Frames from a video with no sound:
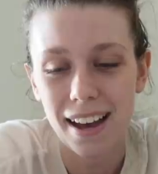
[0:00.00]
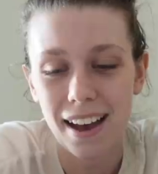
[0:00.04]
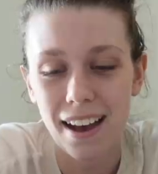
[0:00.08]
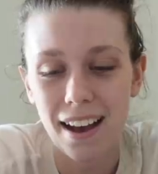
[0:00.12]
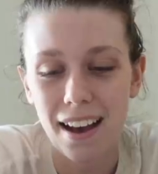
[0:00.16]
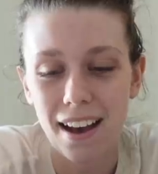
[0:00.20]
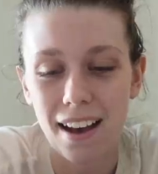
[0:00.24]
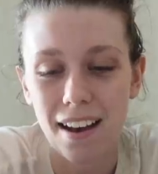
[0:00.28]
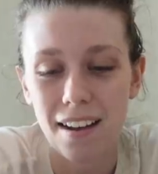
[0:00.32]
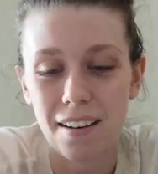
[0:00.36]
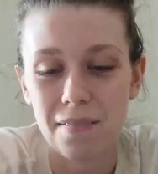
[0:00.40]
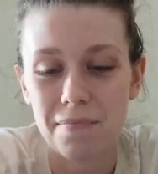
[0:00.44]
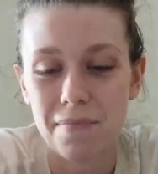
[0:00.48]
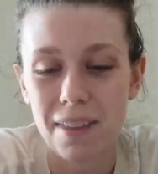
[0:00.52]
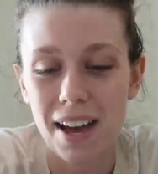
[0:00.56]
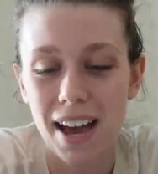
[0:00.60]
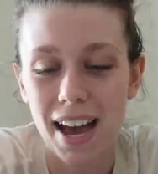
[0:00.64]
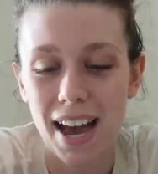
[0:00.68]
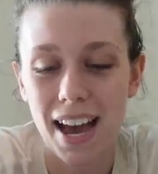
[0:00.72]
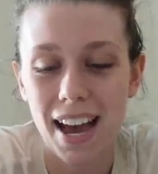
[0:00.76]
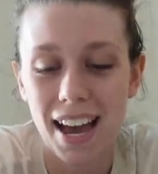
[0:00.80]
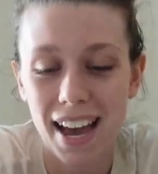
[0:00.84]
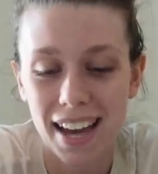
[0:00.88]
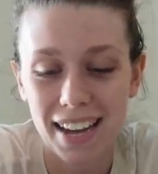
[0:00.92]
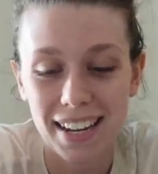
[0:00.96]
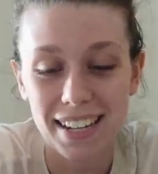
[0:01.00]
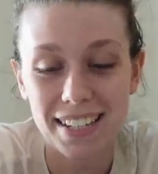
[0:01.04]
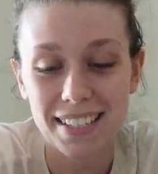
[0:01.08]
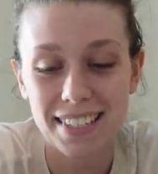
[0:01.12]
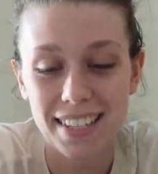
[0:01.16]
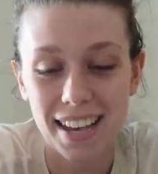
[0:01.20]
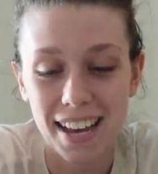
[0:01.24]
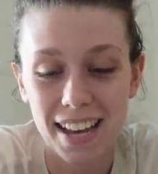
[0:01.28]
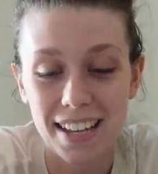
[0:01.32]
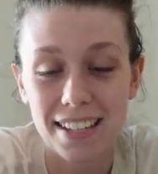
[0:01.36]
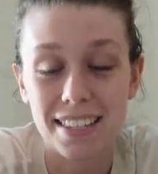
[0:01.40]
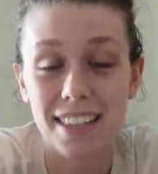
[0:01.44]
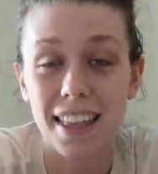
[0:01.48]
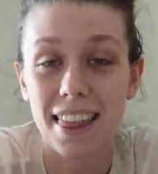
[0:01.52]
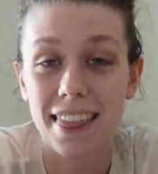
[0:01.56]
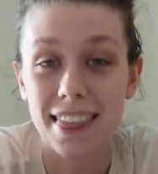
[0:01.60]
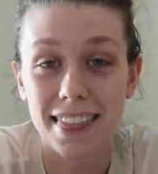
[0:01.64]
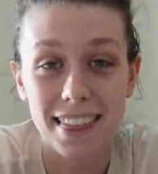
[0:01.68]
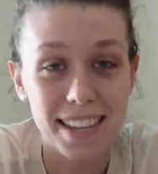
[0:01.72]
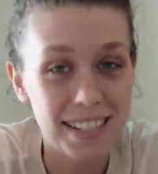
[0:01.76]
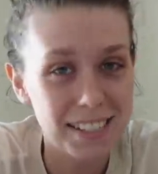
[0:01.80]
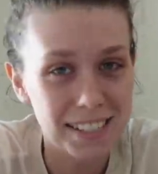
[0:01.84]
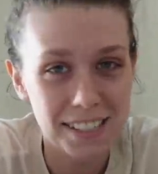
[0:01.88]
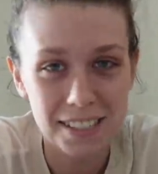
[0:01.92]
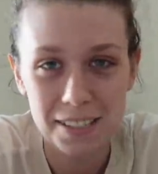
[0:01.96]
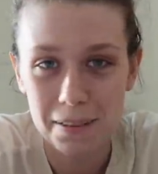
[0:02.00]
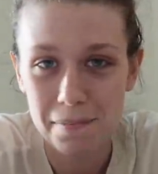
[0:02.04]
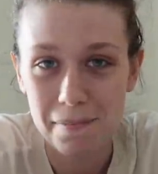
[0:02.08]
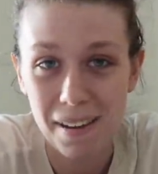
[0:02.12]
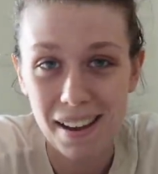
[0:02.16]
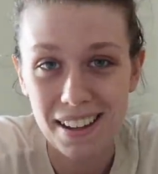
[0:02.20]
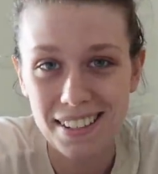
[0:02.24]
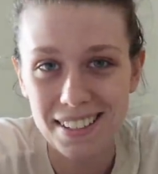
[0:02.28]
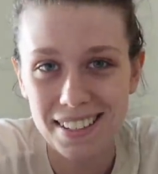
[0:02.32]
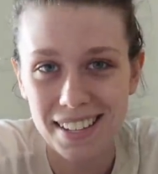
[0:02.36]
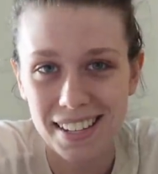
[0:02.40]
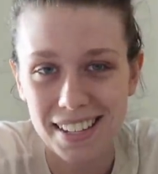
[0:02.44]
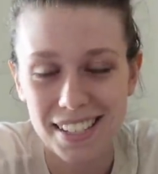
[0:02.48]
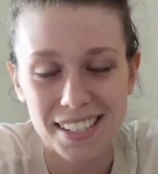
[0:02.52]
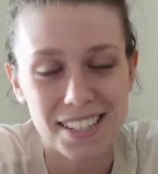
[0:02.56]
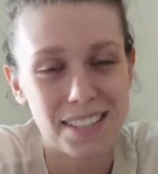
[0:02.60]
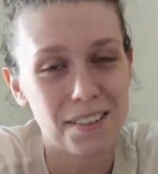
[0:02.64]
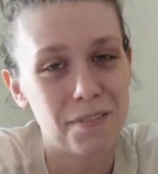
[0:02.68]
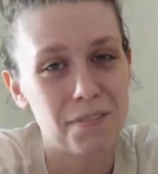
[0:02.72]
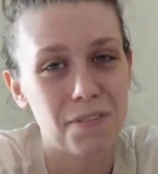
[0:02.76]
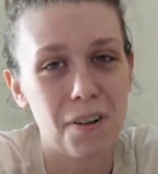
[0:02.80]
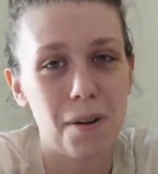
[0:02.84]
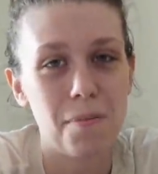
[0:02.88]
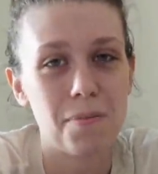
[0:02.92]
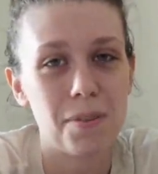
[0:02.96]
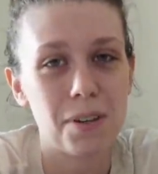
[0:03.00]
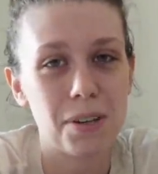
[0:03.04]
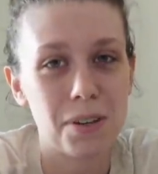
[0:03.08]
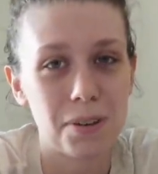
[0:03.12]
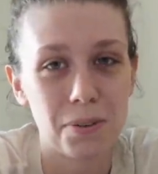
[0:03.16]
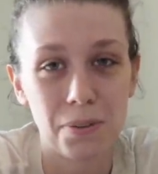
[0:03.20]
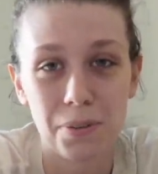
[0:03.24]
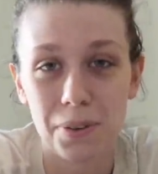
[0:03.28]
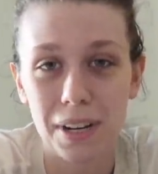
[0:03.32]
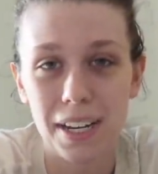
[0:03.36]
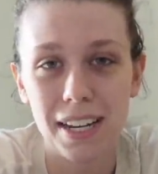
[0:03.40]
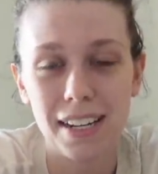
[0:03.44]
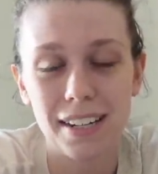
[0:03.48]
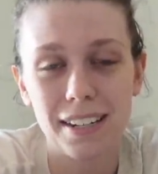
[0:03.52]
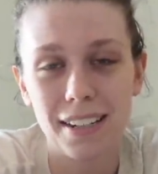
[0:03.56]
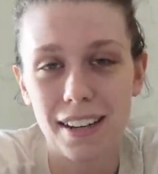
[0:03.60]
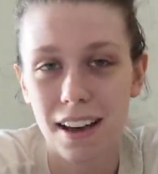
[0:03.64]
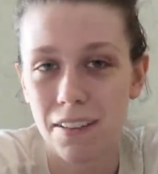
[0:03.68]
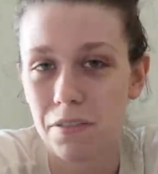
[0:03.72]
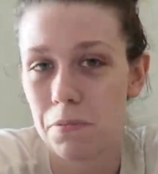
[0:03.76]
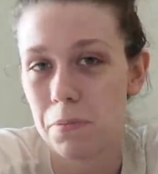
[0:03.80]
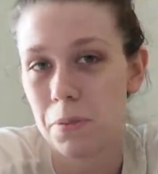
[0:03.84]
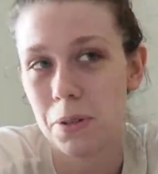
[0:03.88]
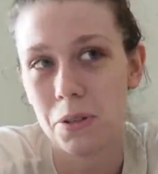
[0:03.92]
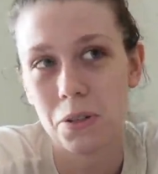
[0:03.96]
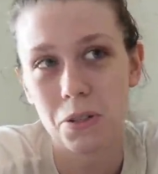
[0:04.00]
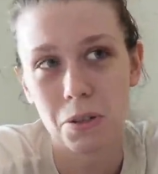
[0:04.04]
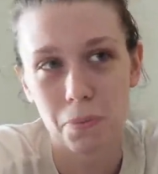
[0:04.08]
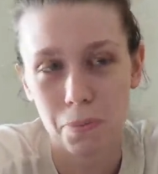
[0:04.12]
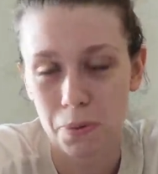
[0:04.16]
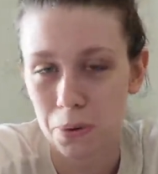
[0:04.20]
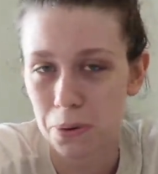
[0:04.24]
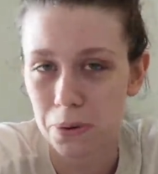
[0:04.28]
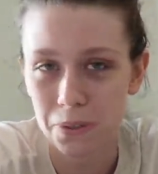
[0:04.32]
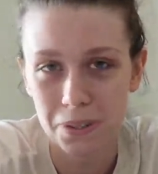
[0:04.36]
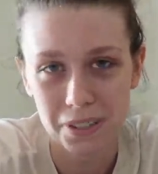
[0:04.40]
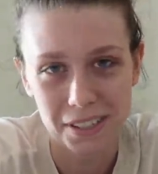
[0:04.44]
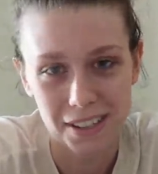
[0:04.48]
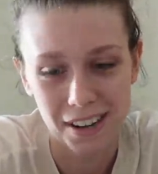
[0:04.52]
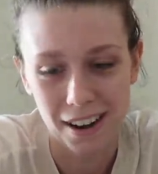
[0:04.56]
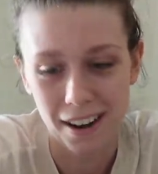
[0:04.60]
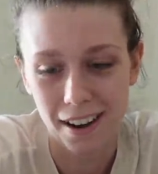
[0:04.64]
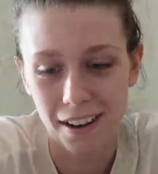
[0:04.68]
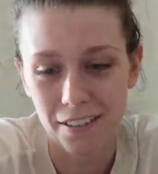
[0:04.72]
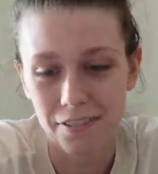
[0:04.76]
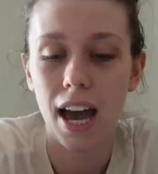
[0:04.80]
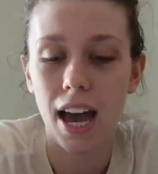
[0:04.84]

And it says, this is a message from the Korean government support staff.